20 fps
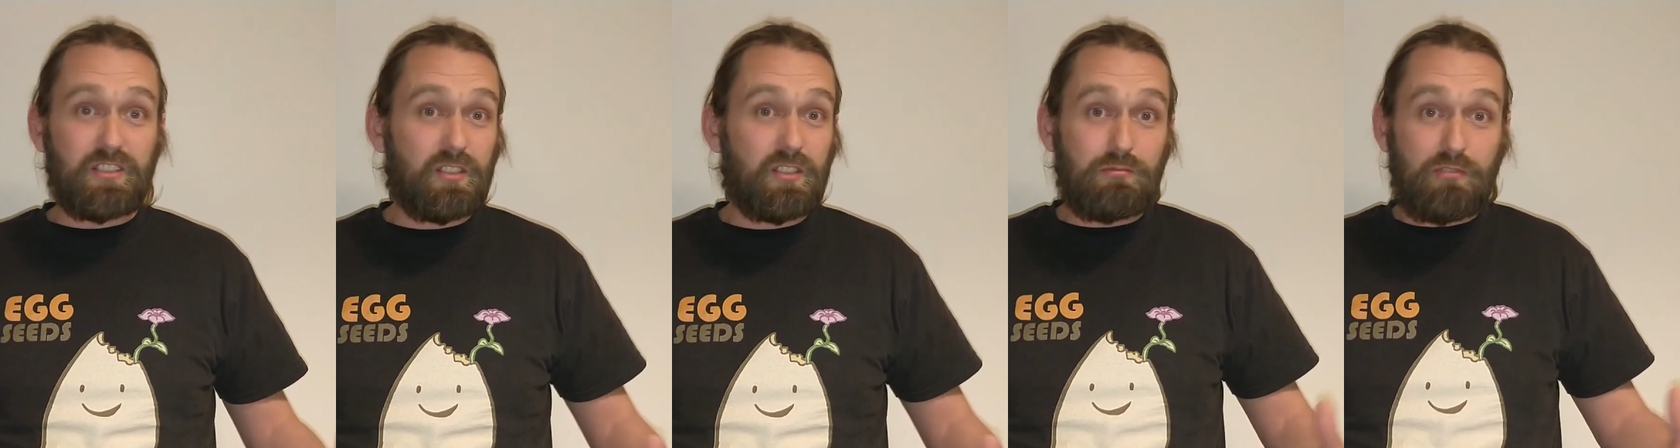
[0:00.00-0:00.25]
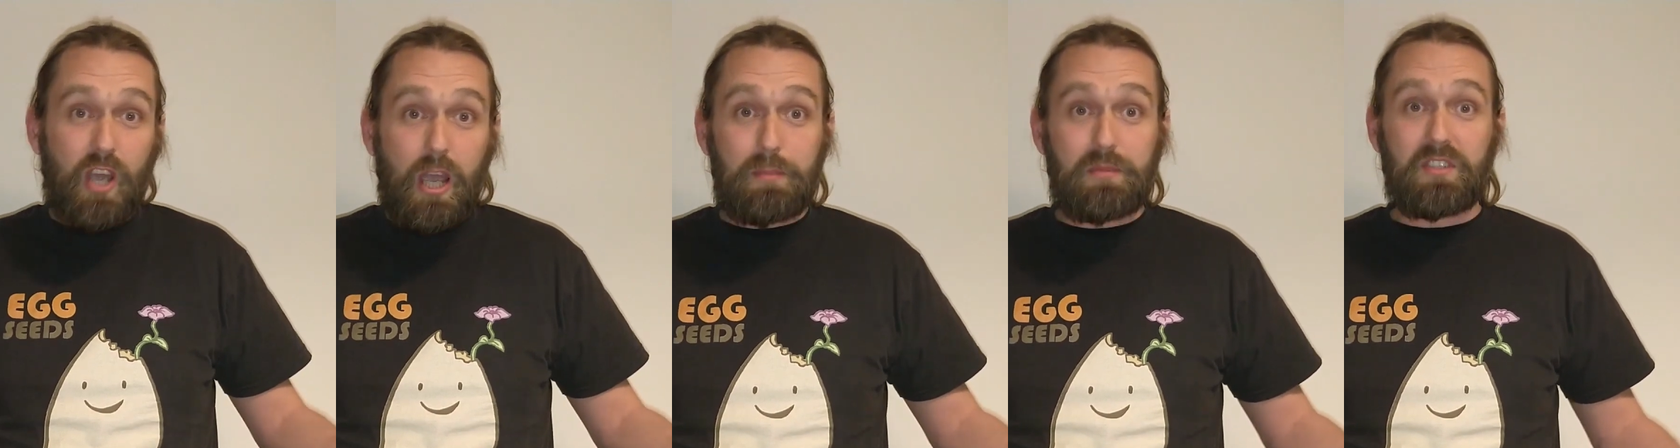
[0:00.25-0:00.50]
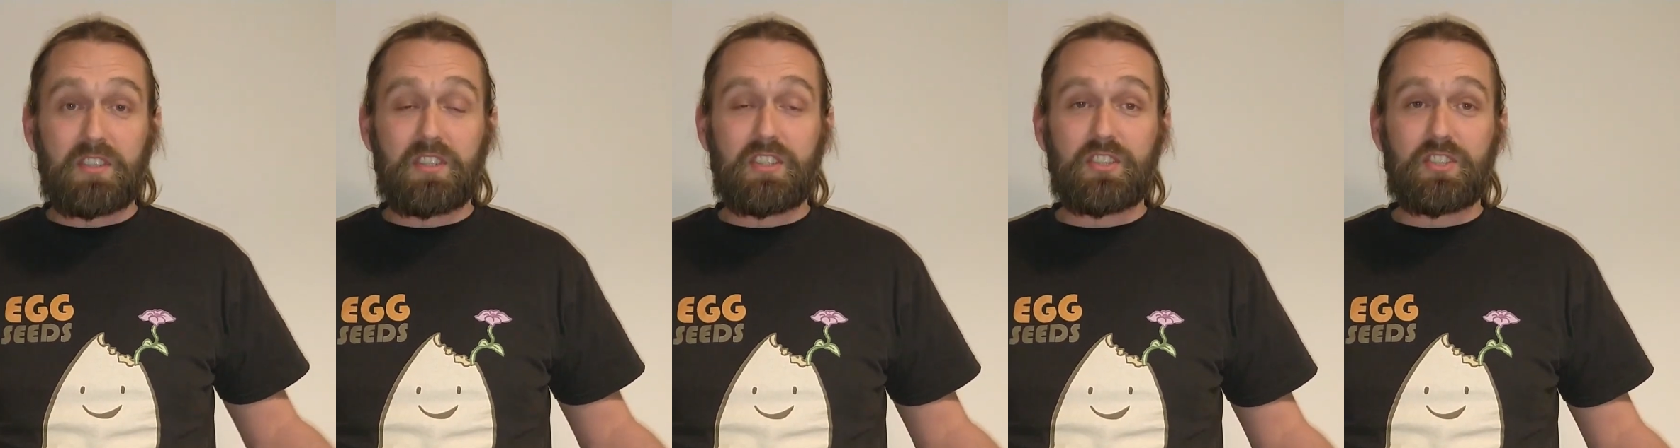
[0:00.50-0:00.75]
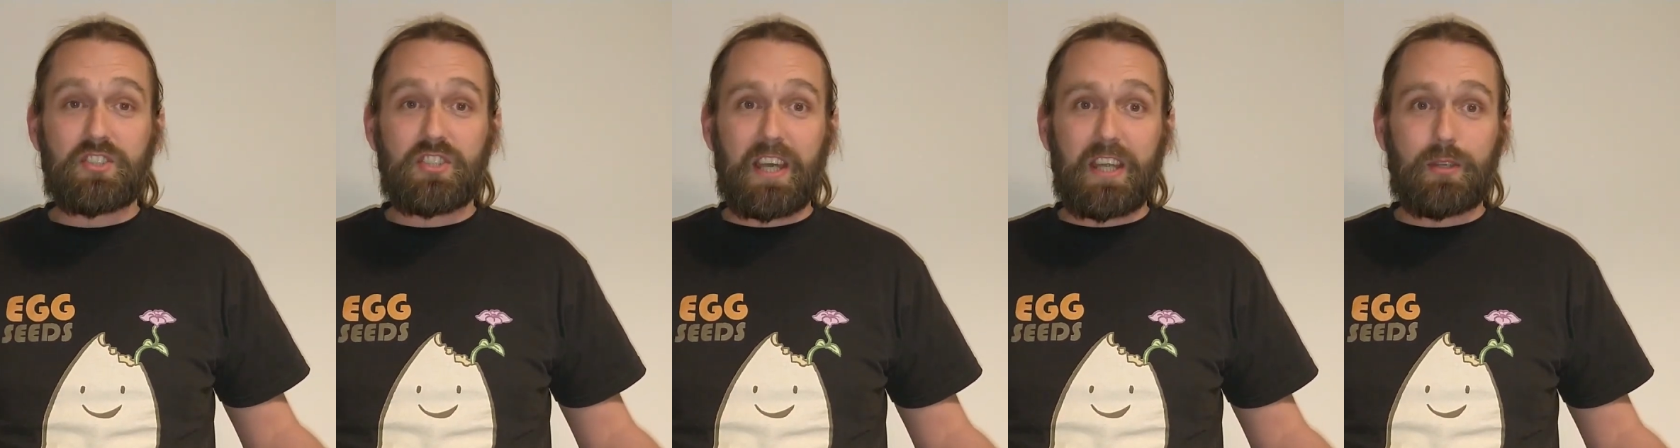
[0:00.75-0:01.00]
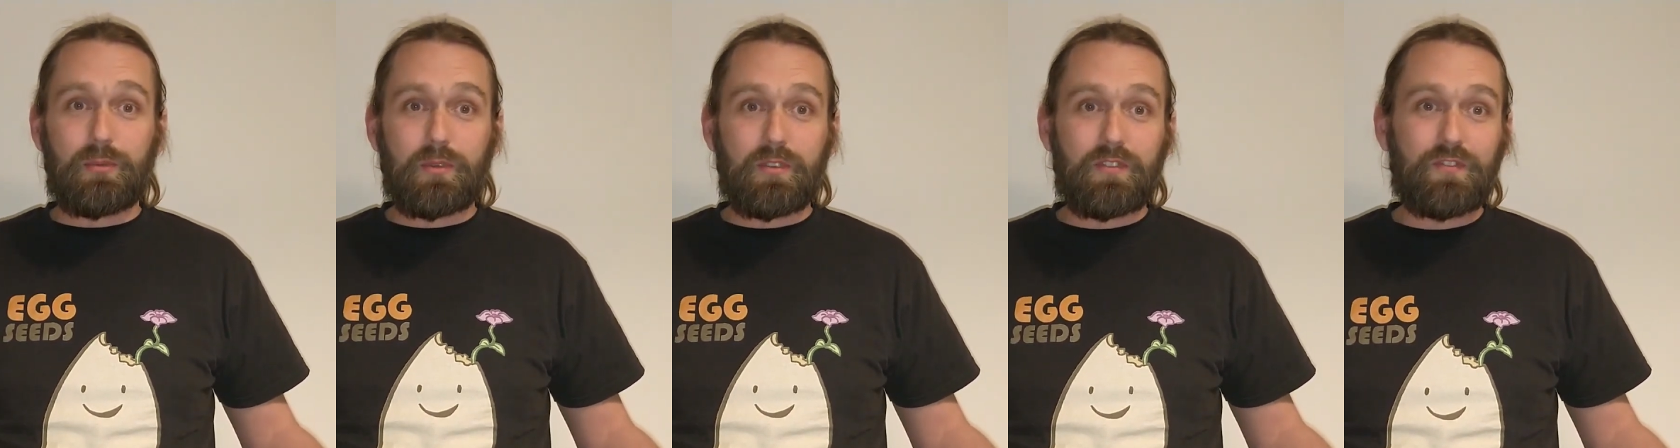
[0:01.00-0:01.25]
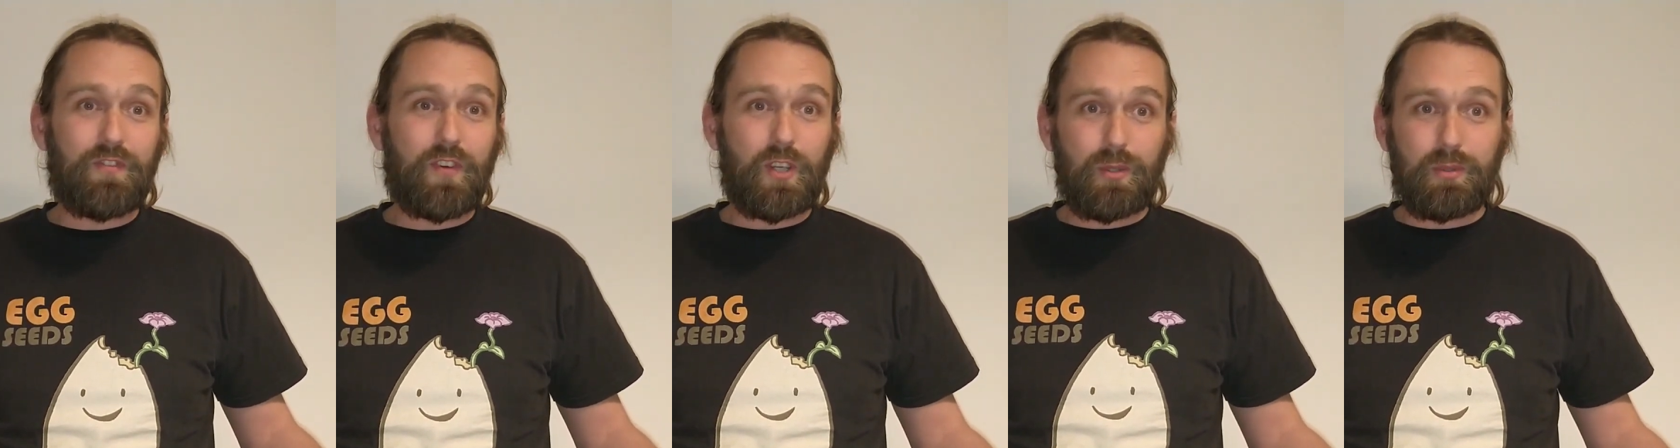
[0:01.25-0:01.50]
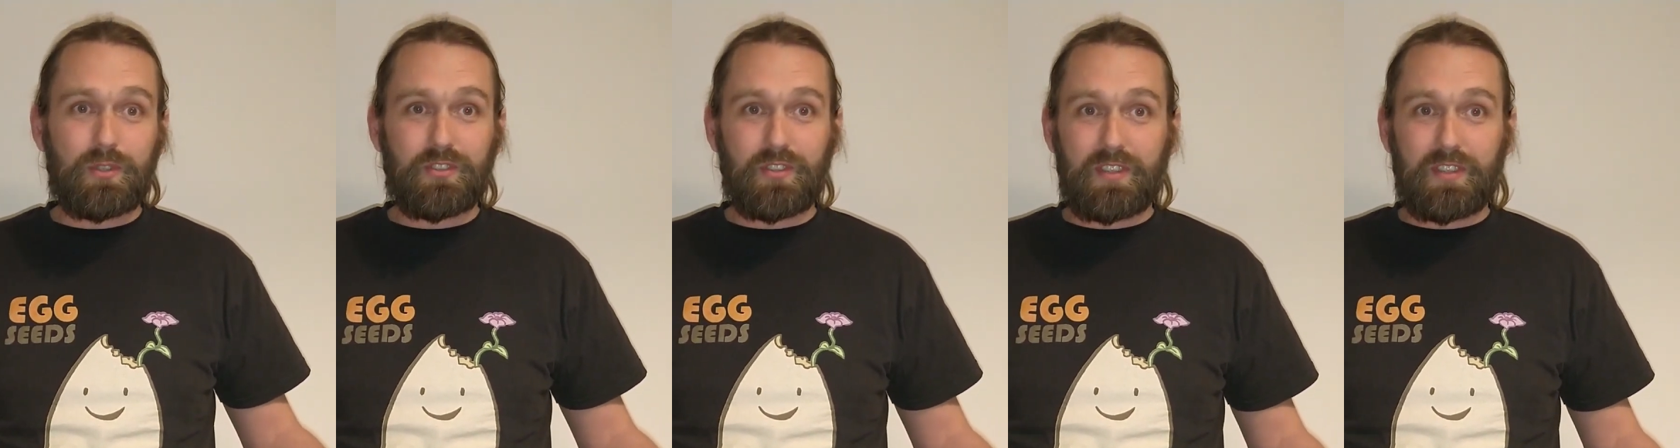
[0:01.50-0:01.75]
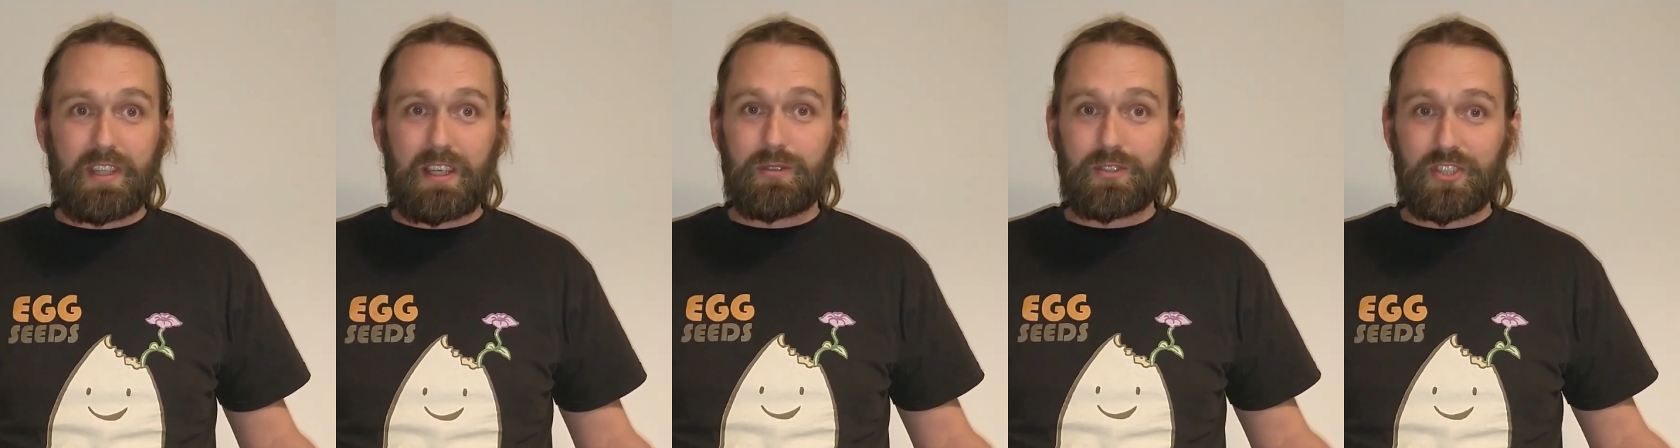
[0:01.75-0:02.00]
subscribe to this channel and follow us on
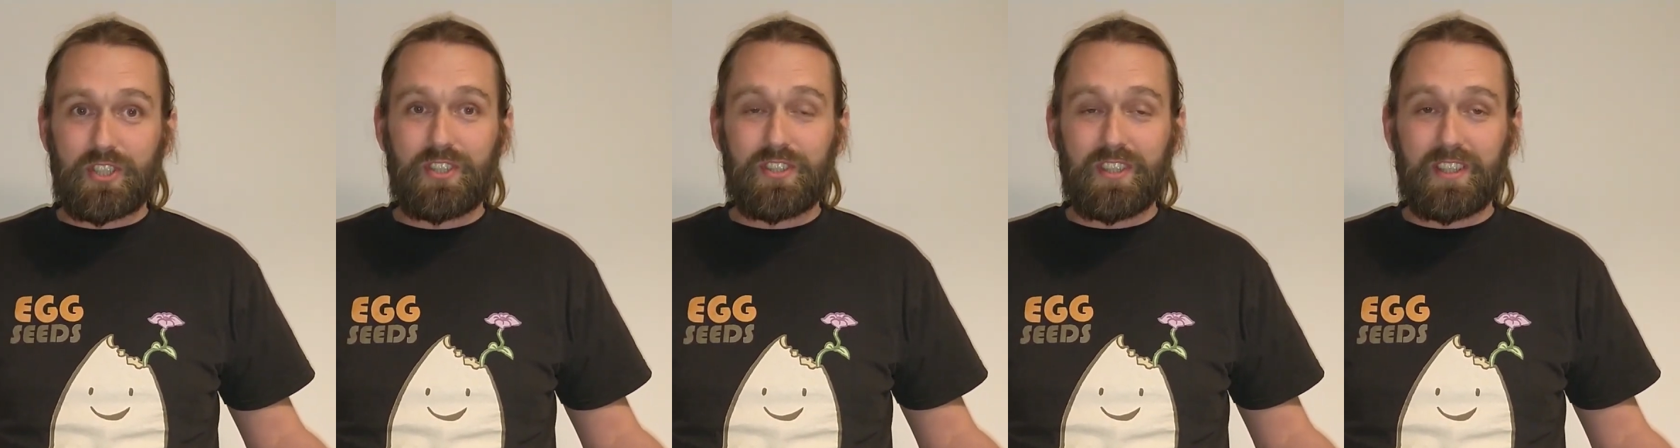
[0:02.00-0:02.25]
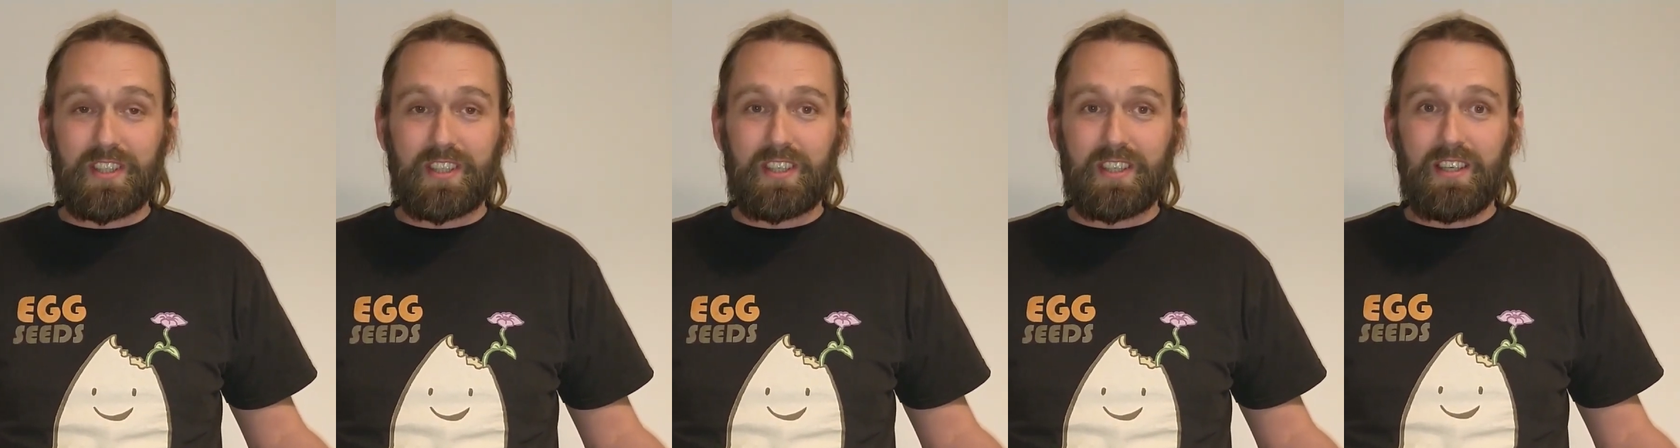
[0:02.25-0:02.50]
our journey.